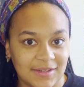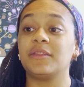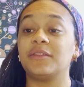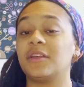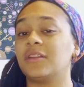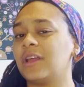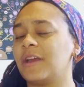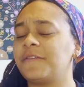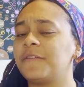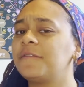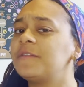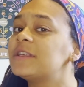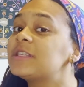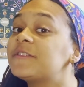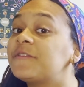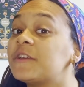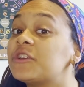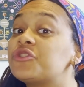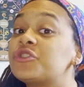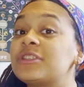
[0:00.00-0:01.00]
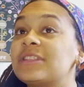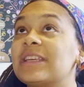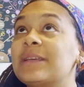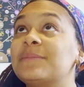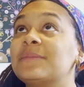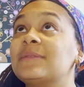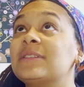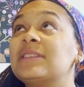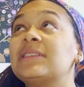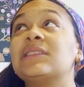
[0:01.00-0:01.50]
The life of this fish
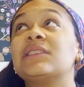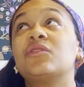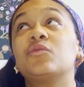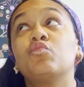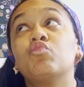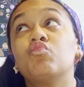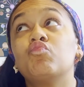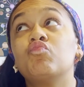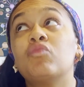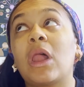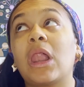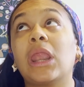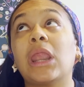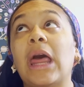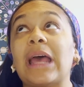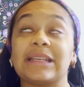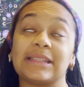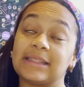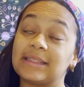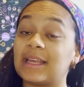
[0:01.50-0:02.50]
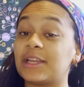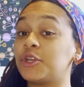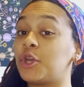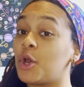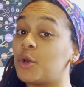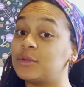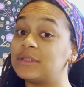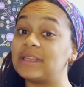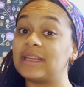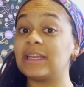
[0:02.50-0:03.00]
seems less than
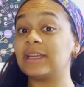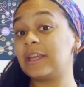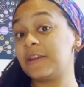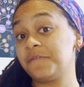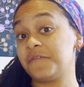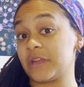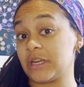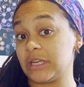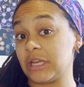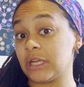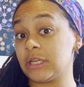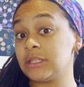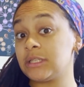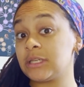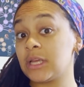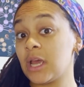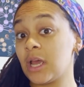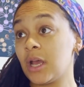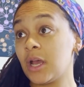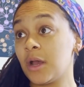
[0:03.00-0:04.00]
cozy and convenient,